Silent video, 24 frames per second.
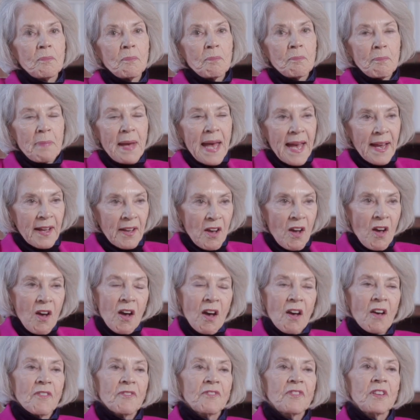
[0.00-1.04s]
back
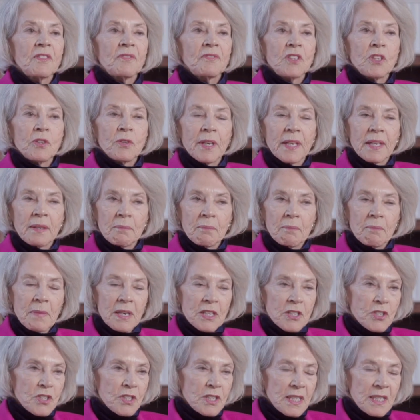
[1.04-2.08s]
off of doing
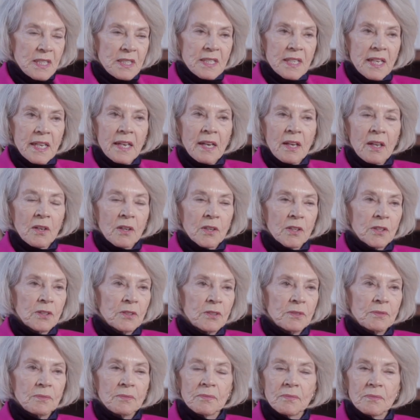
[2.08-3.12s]
much detail
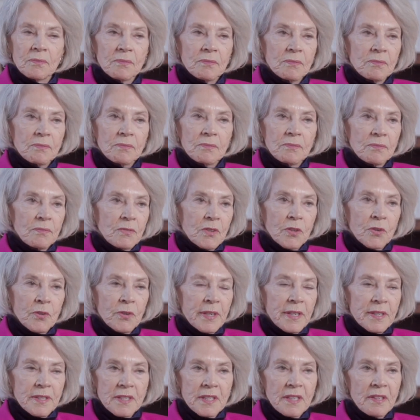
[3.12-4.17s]
or
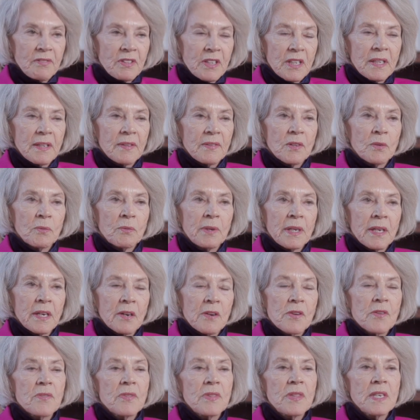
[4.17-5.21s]
creativity in the
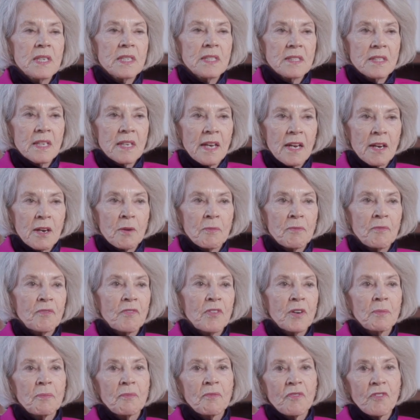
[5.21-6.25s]
rear. This home
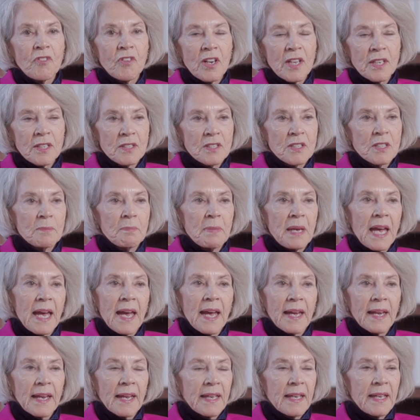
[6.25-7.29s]
from front to
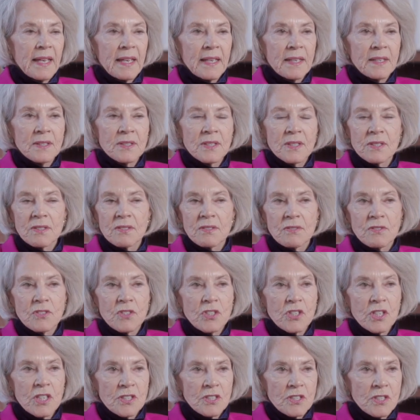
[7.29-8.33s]
back is
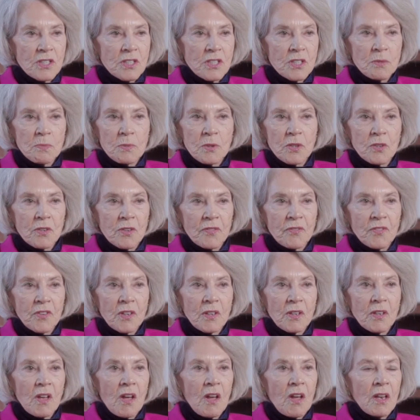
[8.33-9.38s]
just as
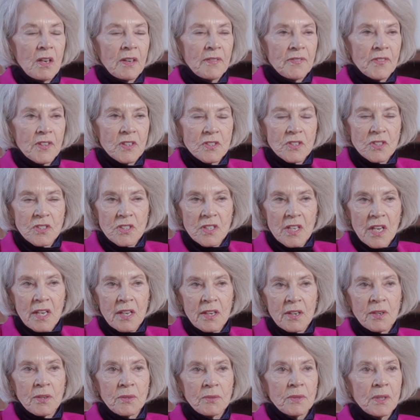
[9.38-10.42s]
beautiful. All of the
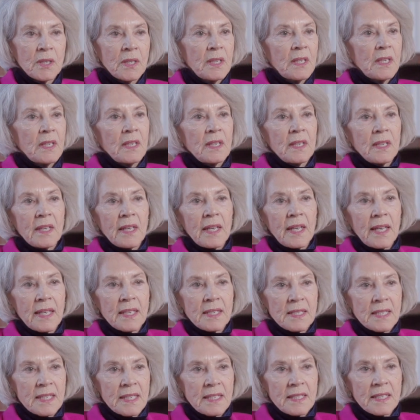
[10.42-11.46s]
stone
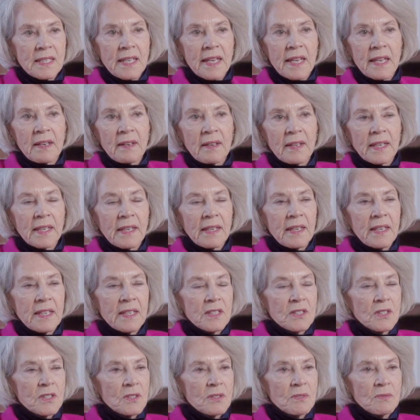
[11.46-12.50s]
and detailing
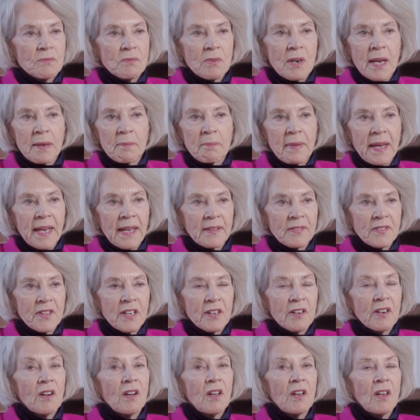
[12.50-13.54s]
is right back
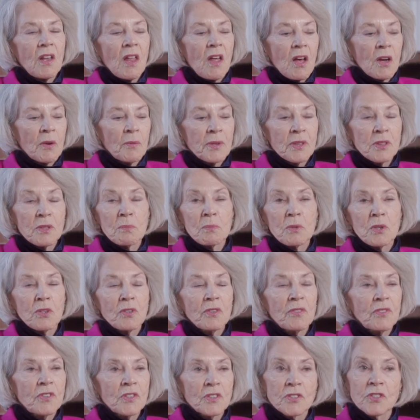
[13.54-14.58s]
there, along with the
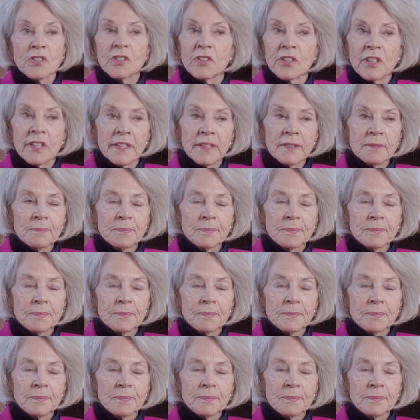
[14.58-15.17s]
beautiful turret.